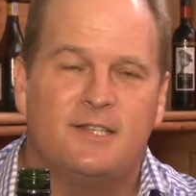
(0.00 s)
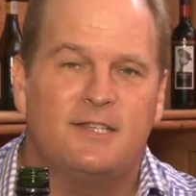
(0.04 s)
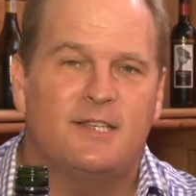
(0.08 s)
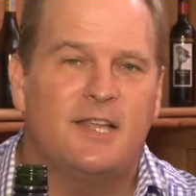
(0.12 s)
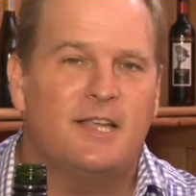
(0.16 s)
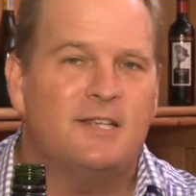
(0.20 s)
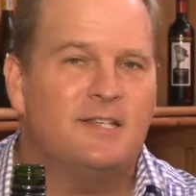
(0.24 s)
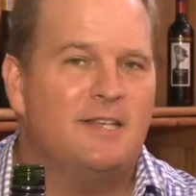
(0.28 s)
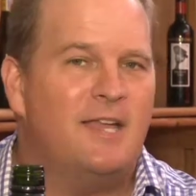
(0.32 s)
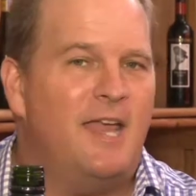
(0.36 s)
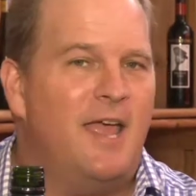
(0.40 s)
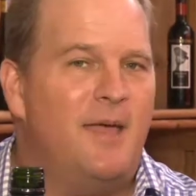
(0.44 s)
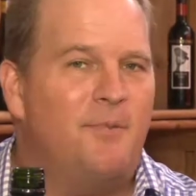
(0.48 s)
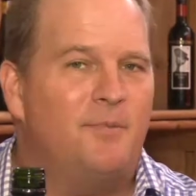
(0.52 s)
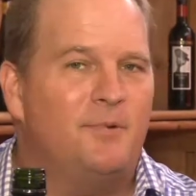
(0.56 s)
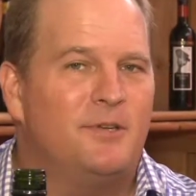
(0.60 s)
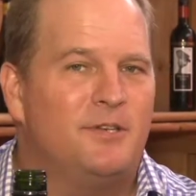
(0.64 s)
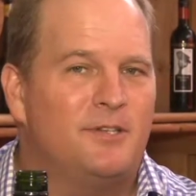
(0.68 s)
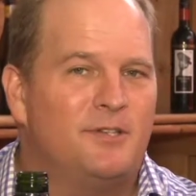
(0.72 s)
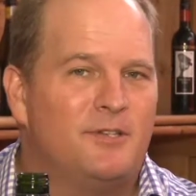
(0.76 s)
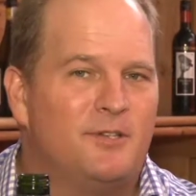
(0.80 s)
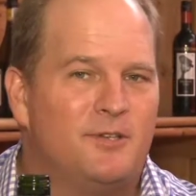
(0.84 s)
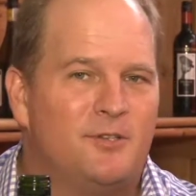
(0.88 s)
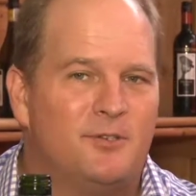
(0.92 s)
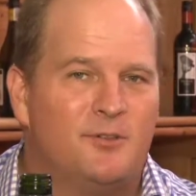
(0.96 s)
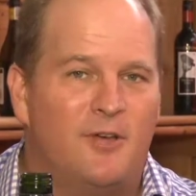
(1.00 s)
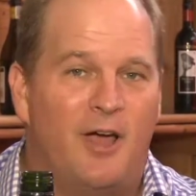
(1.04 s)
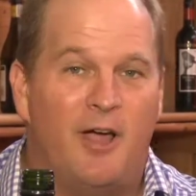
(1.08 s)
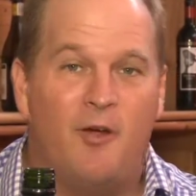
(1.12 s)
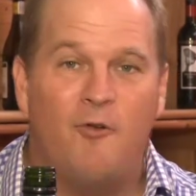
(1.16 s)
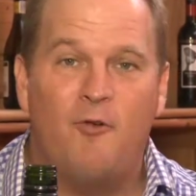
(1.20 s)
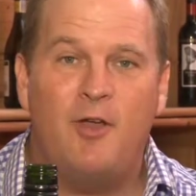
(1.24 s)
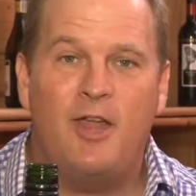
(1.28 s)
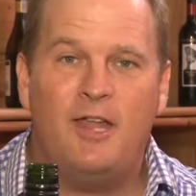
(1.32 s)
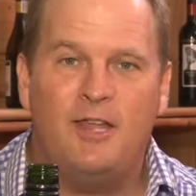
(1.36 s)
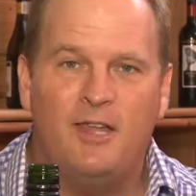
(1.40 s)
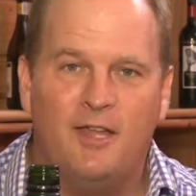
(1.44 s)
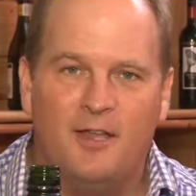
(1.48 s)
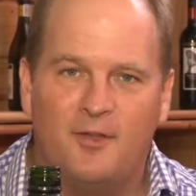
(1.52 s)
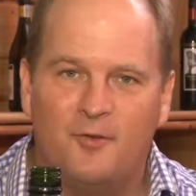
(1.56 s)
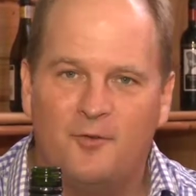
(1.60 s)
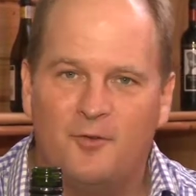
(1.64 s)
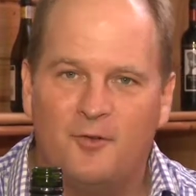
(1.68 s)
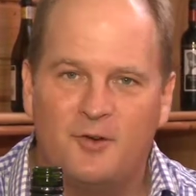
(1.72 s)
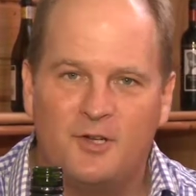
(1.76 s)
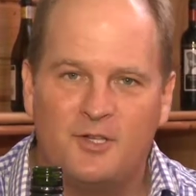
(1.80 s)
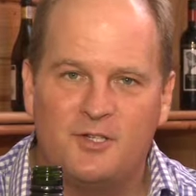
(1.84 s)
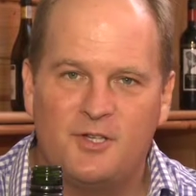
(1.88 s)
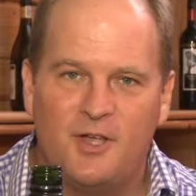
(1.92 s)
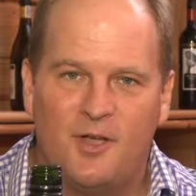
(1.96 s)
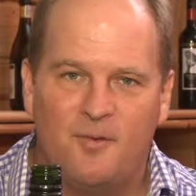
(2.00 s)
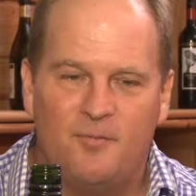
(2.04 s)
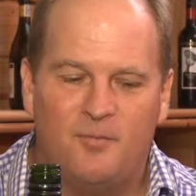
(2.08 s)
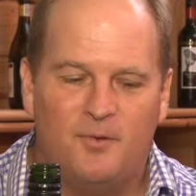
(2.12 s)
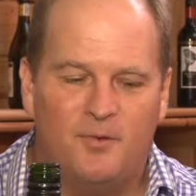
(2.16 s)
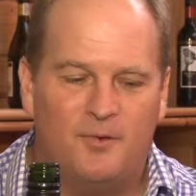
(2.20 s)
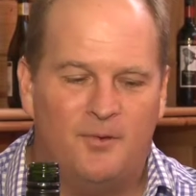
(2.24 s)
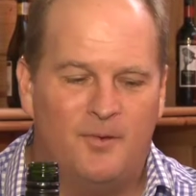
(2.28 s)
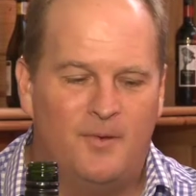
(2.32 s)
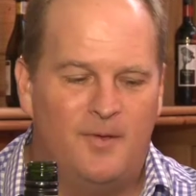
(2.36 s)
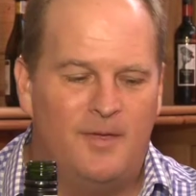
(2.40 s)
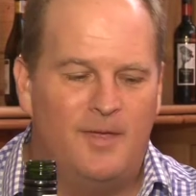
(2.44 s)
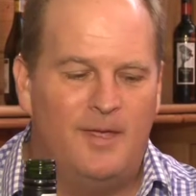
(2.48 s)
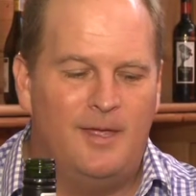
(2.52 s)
It doesn't happen to our retina, for example,